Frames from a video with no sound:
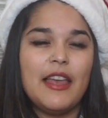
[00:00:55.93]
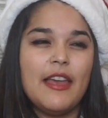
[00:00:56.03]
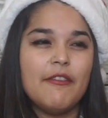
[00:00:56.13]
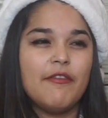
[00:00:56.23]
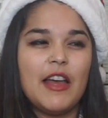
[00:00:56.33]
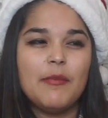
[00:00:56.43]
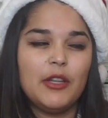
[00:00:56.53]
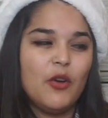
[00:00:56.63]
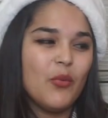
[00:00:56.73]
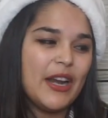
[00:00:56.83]
and Five
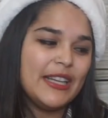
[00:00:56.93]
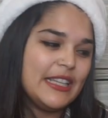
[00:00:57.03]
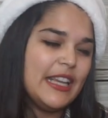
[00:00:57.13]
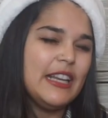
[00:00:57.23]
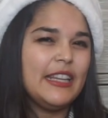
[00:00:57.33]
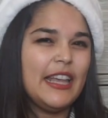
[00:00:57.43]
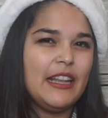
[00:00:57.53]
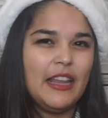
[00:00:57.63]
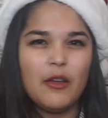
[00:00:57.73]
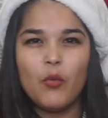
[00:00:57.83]
Below where I did
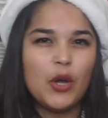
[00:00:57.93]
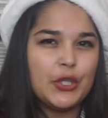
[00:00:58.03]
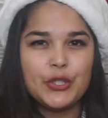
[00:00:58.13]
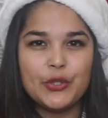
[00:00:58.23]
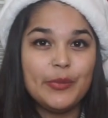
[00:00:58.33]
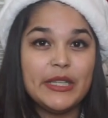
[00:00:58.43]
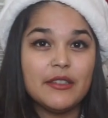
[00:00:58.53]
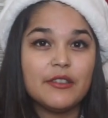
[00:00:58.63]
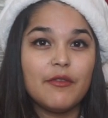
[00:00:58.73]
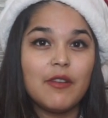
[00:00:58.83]
get like one or two
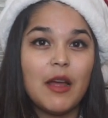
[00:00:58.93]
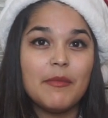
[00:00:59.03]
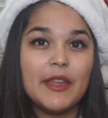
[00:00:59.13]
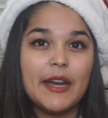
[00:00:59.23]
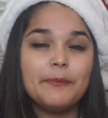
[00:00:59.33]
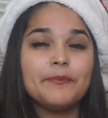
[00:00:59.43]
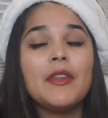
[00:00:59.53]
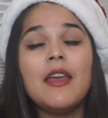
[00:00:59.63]
pieces from there.